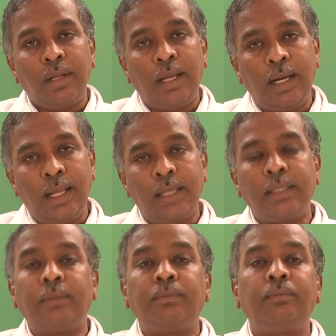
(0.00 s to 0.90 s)
headache,
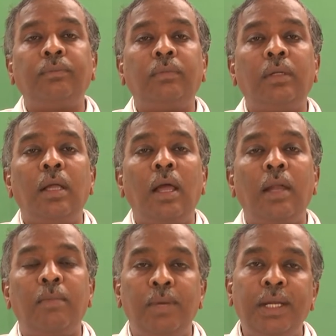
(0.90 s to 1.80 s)

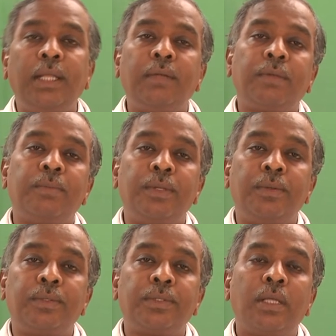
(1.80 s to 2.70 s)
and bleeding from the
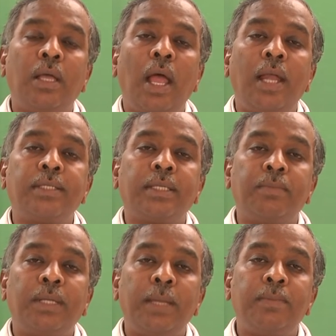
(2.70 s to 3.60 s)
nose. And
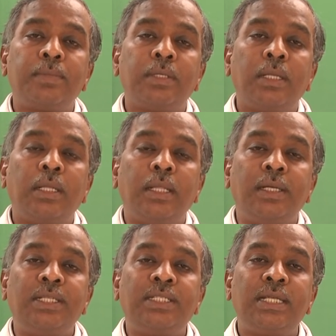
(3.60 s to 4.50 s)
sometimes the
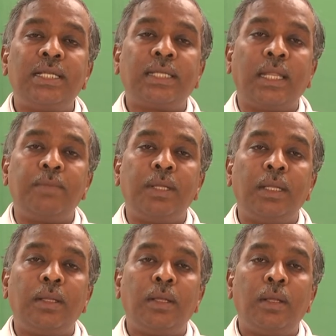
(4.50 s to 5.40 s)
discharge can be
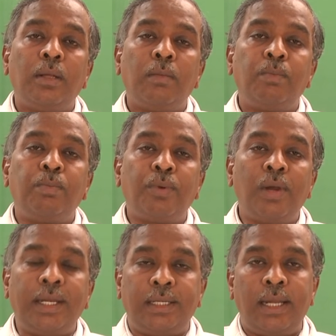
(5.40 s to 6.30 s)

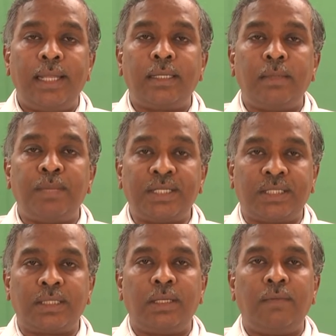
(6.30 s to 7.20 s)
purulent, like a
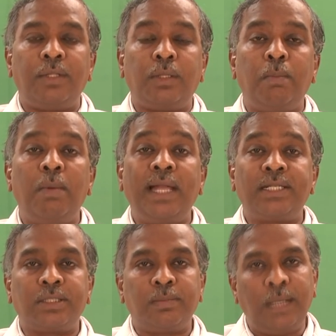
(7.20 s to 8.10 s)
pus with a bad
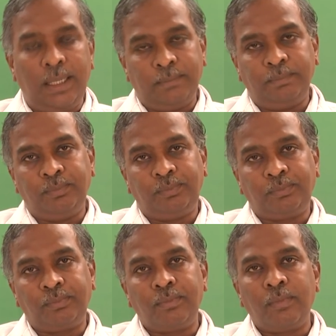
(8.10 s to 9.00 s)
smell.
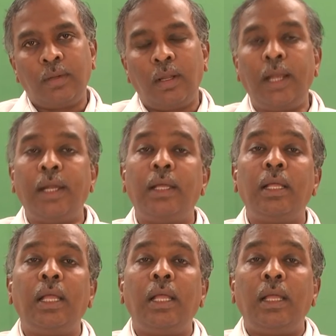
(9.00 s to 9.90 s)
And
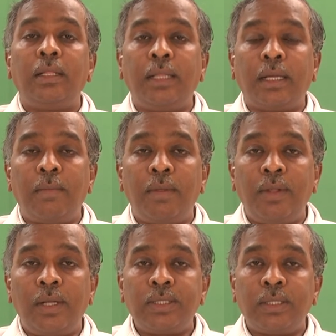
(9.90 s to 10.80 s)

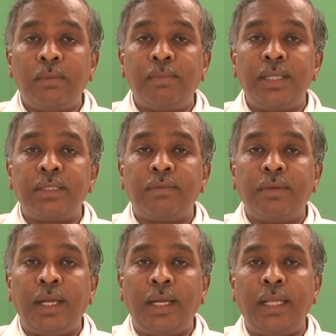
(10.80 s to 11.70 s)
they also complain of
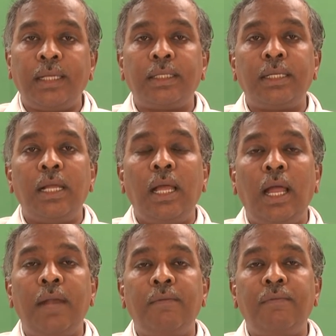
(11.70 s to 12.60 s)
headache
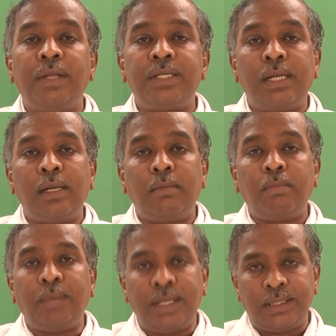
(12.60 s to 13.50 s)
and facial
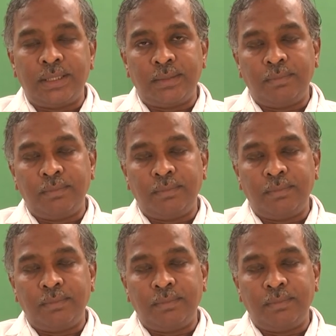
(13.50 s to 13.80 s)
pains.